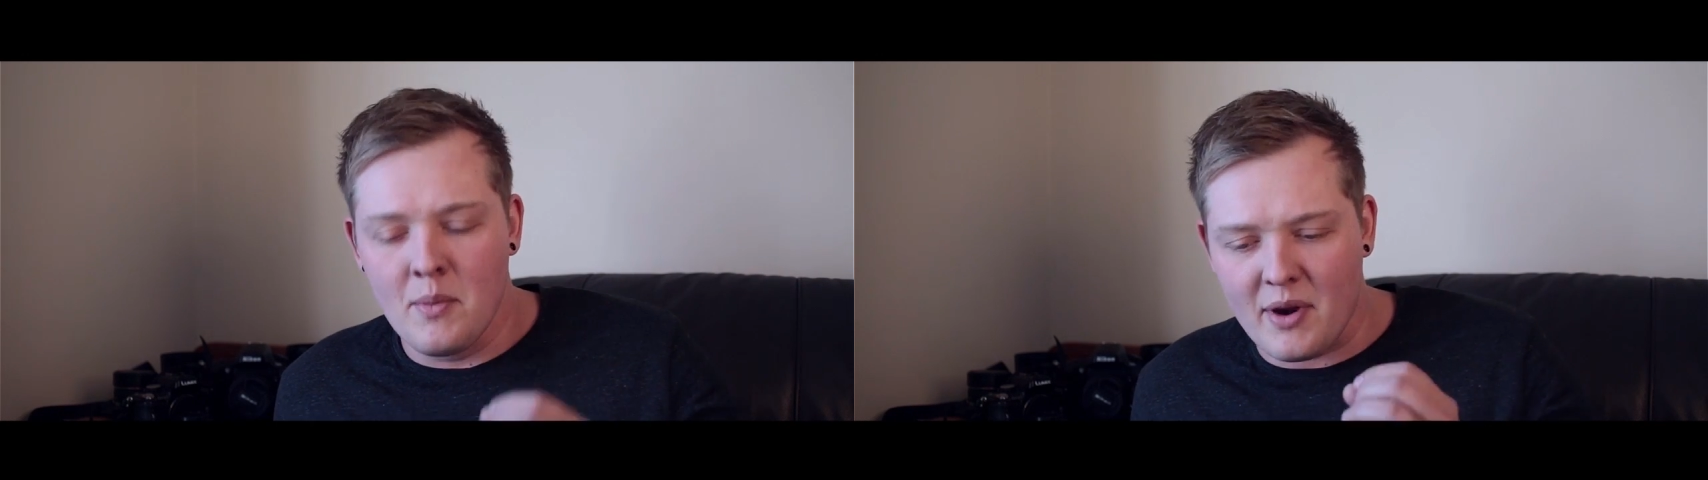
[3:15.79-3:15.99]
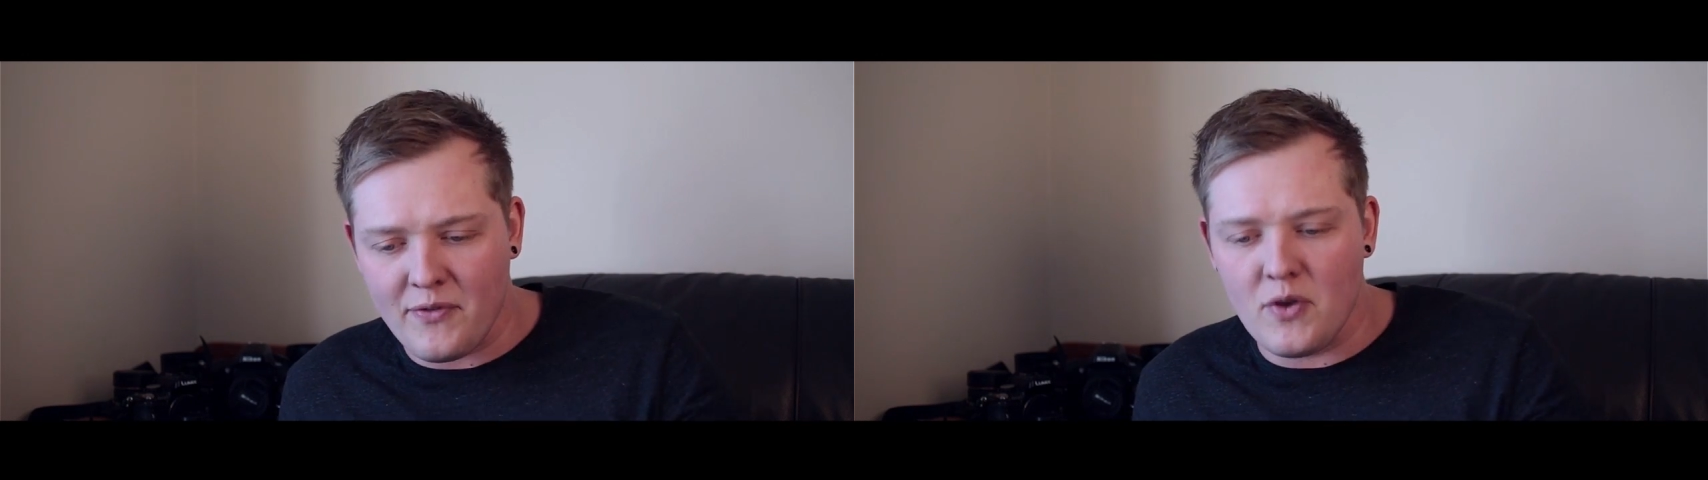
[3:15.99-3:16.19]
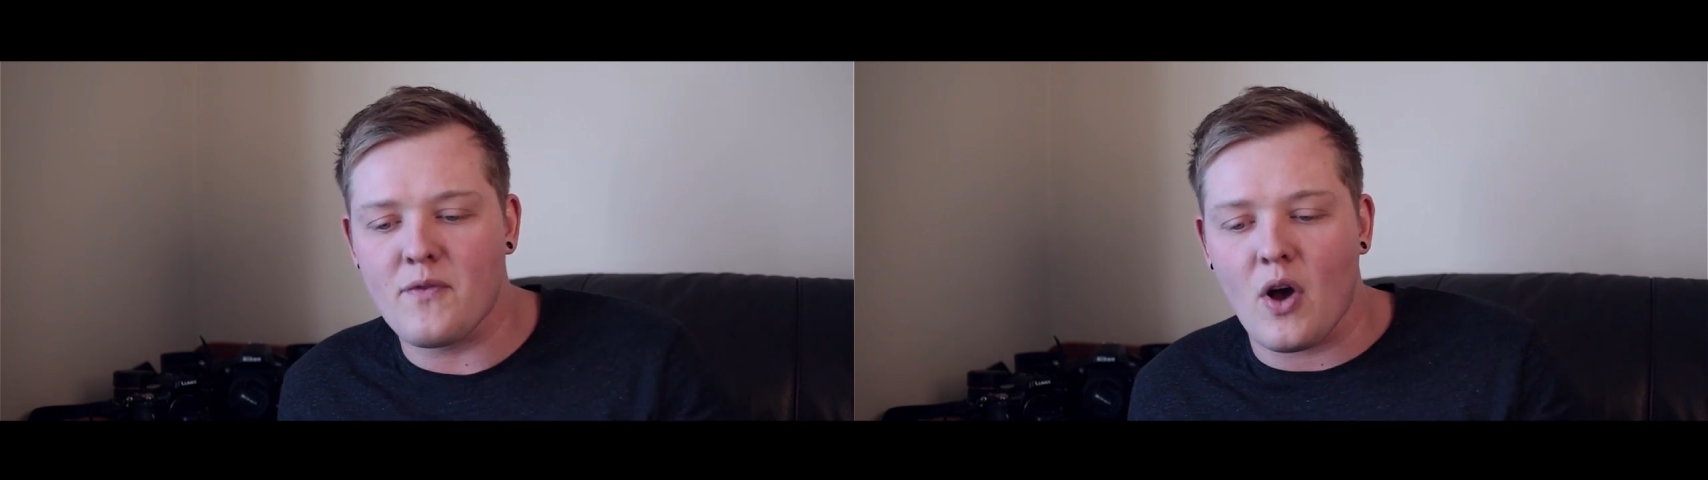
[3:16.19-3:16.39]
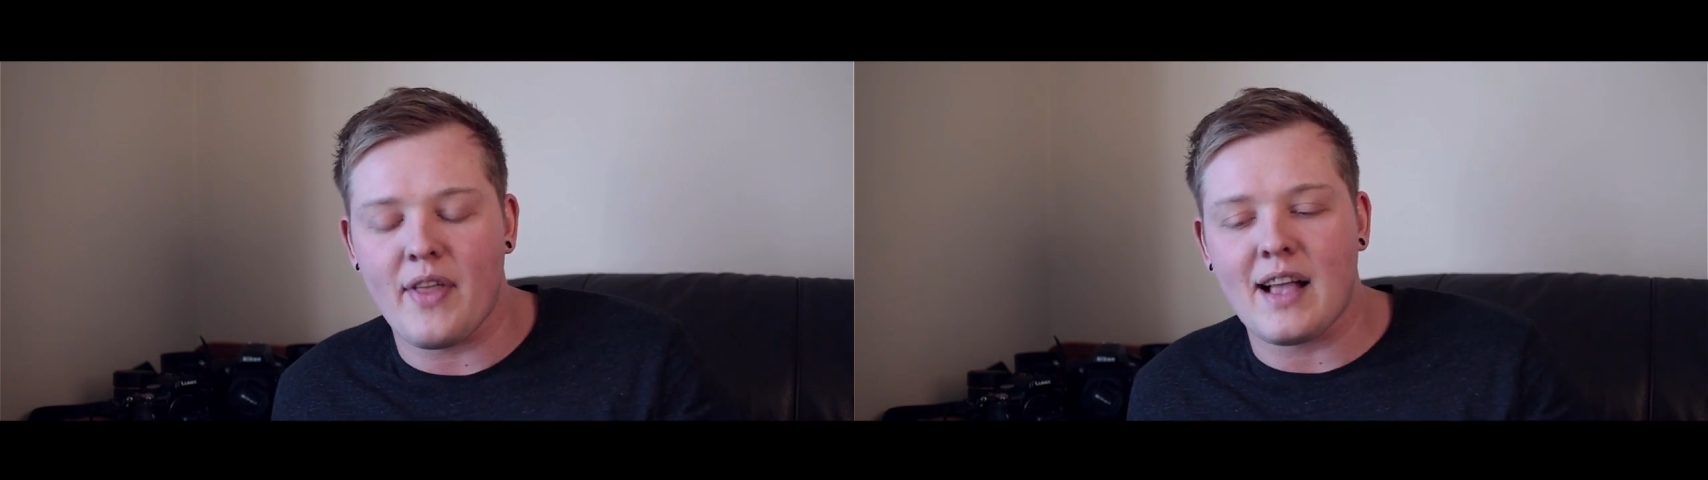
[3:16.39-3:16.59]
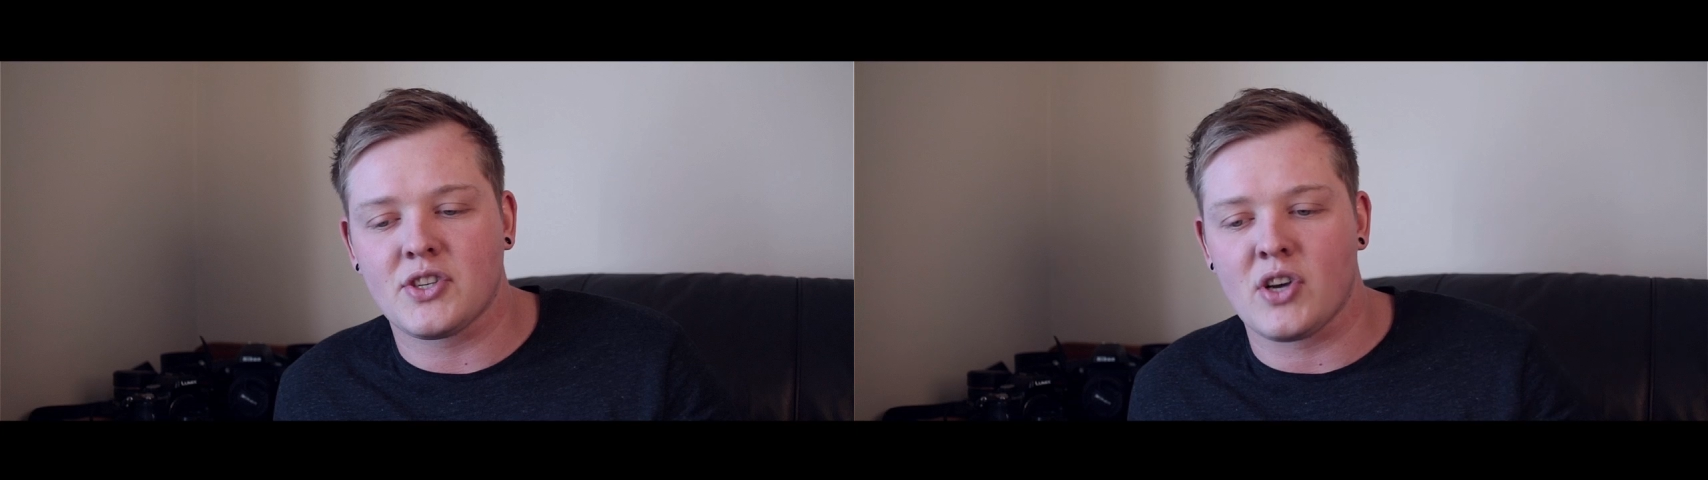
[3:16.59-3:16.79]
But if you've
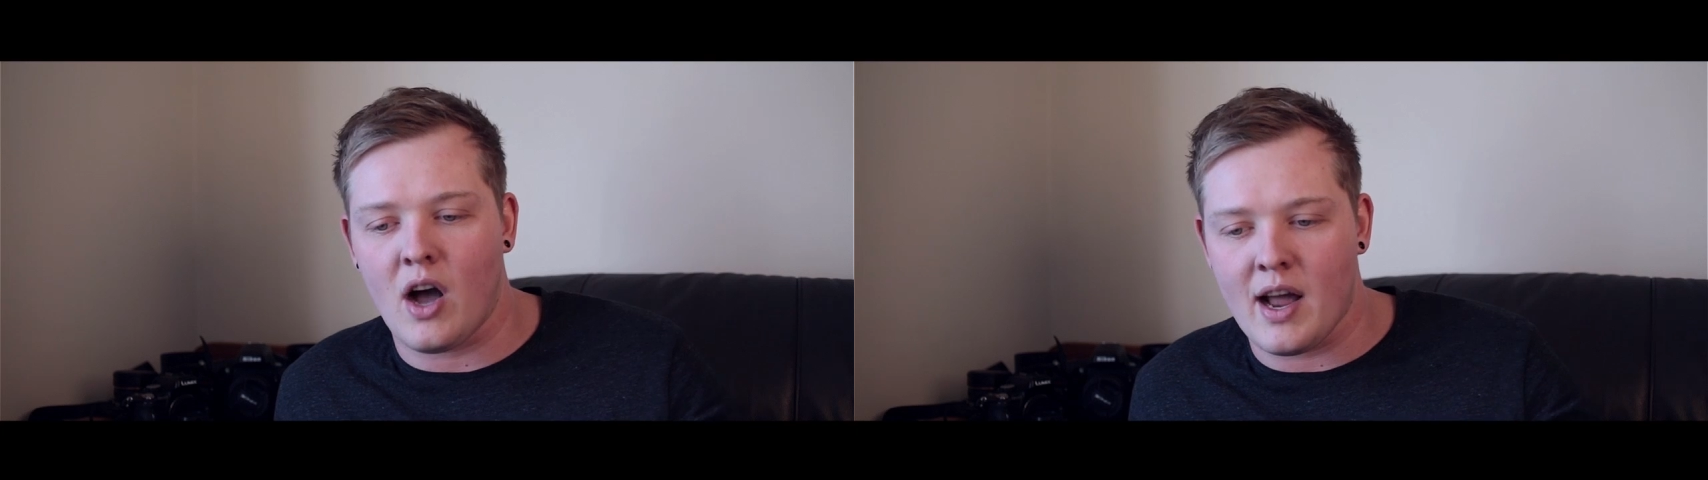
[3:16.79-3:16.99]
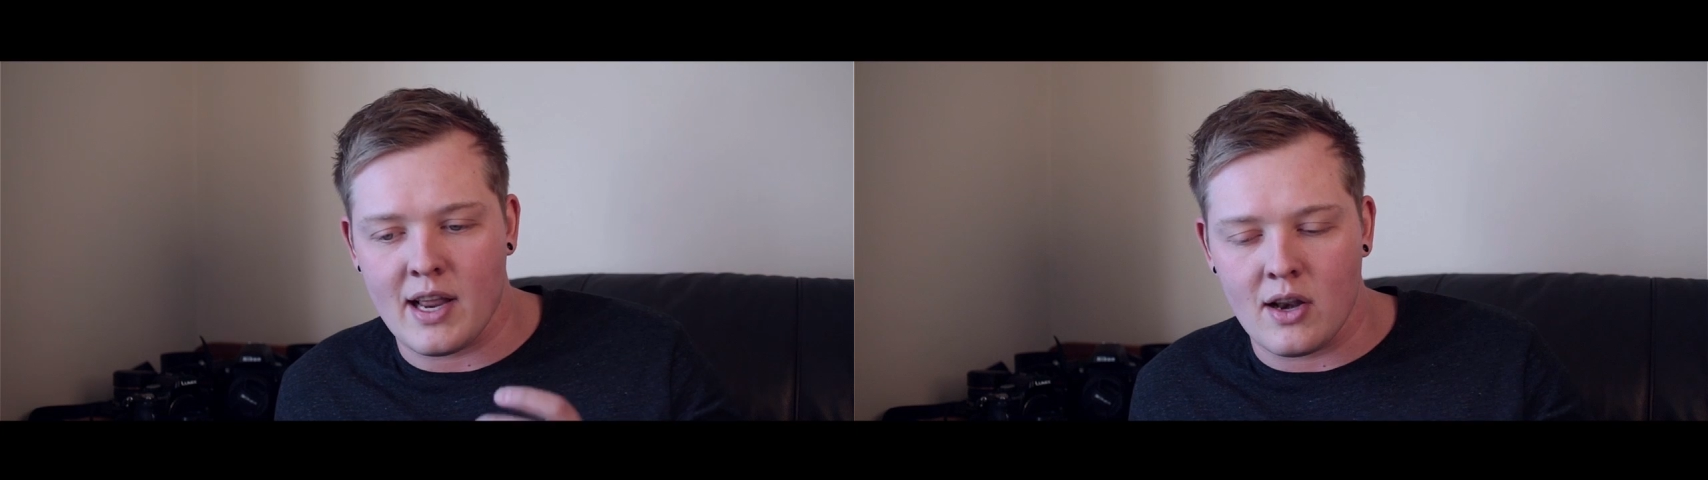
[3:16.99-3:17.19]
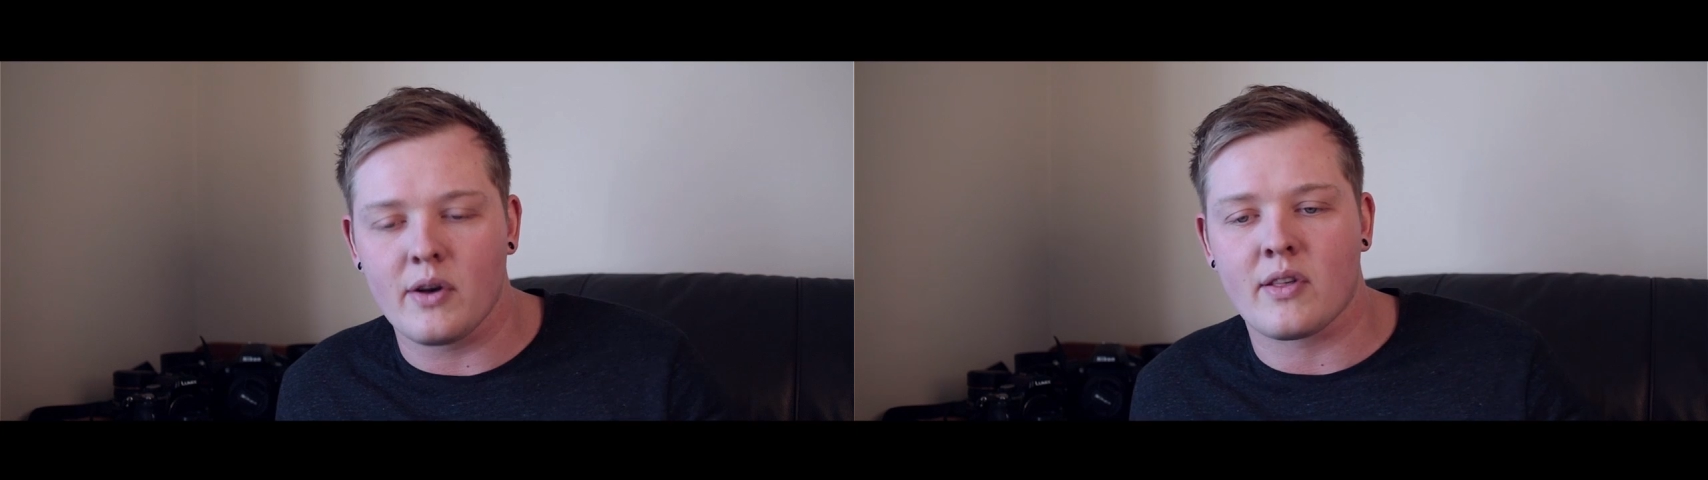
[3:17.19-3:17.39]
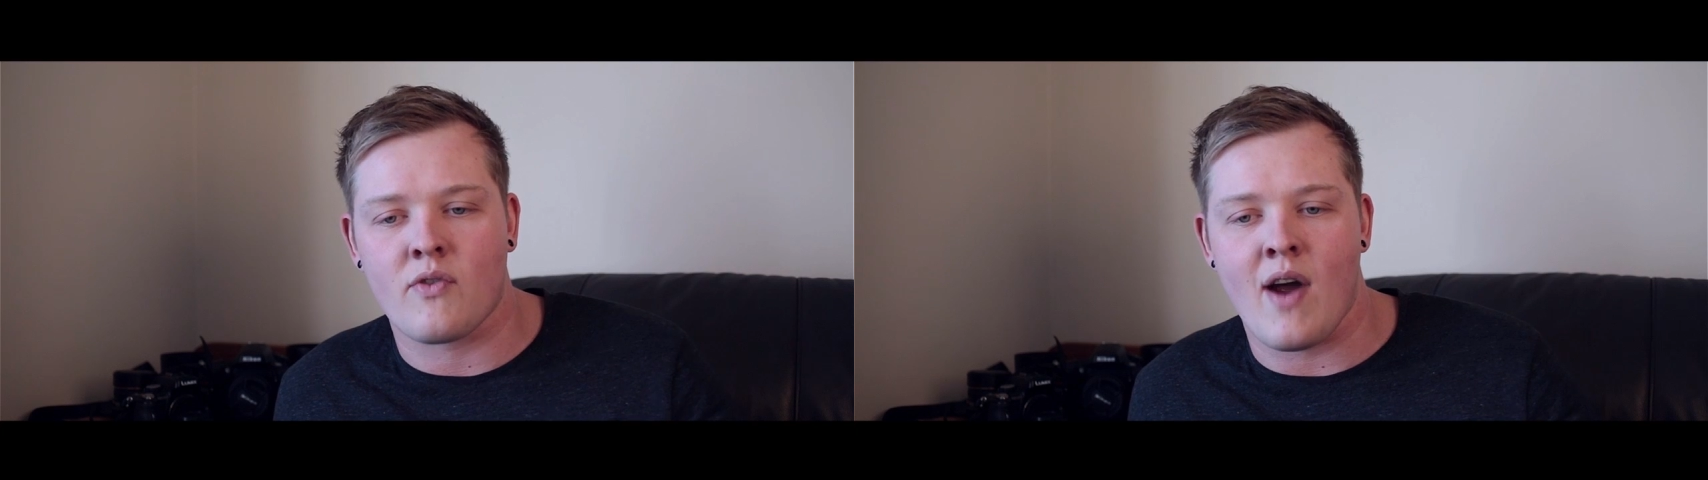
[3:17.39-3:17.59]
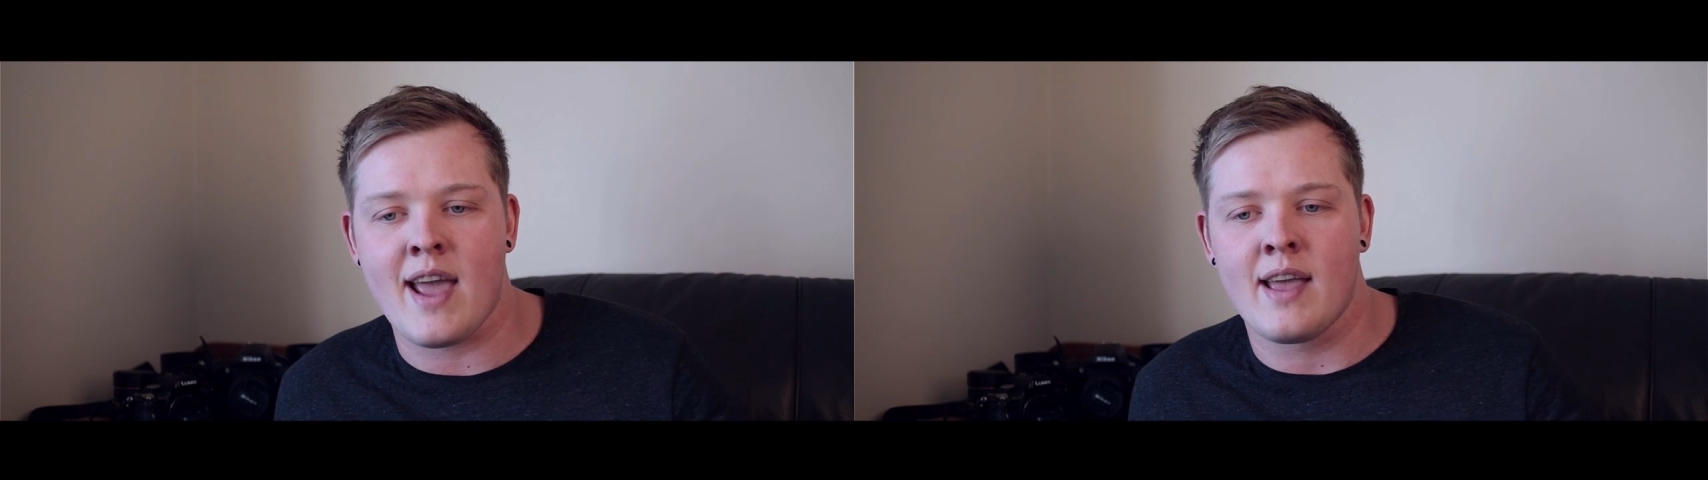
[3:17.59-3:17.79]
got that shot and it looks
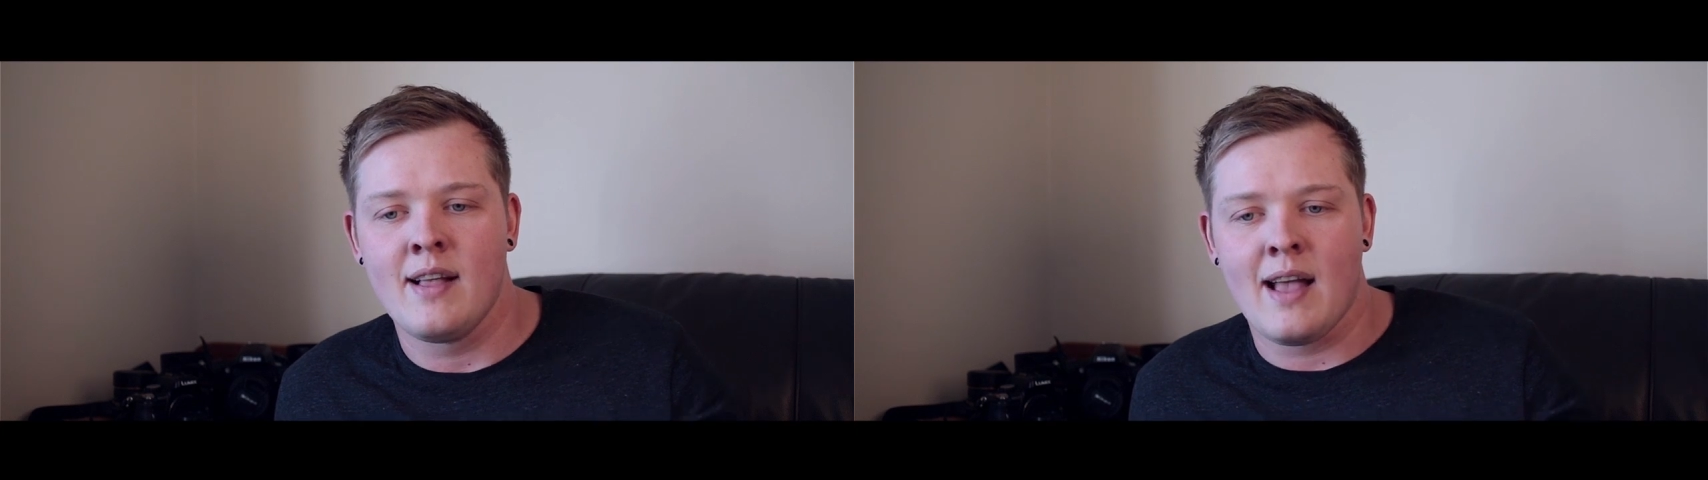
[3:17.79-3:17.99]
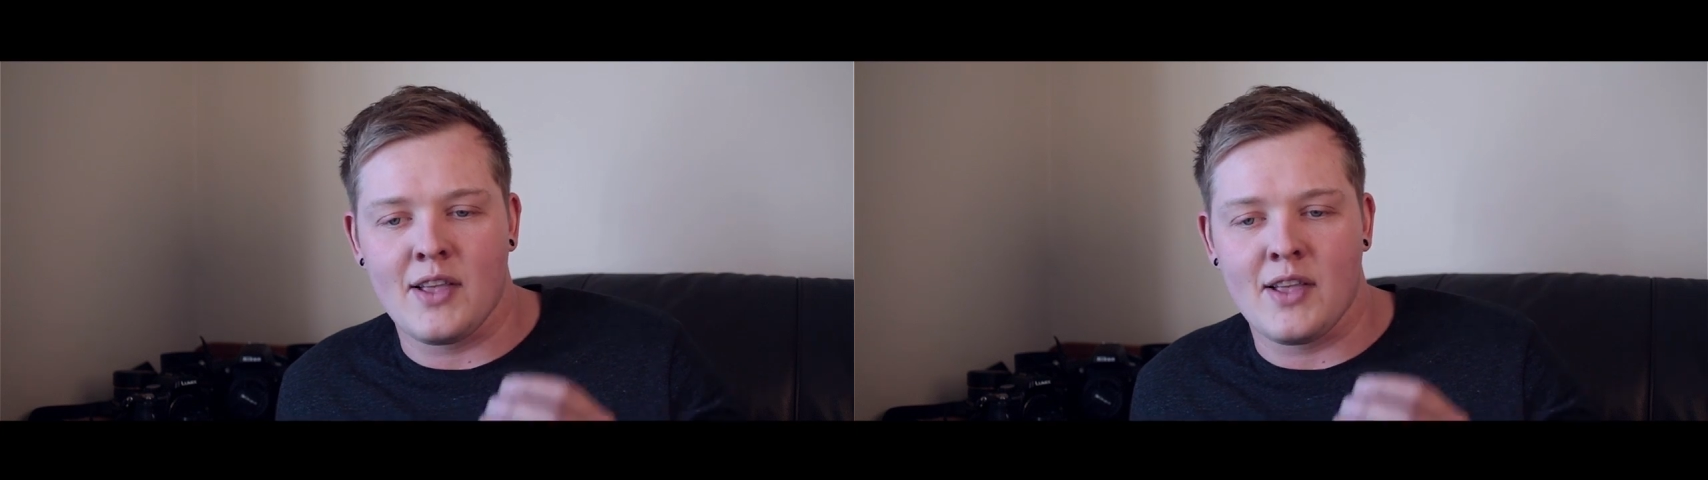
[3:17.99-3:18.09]
great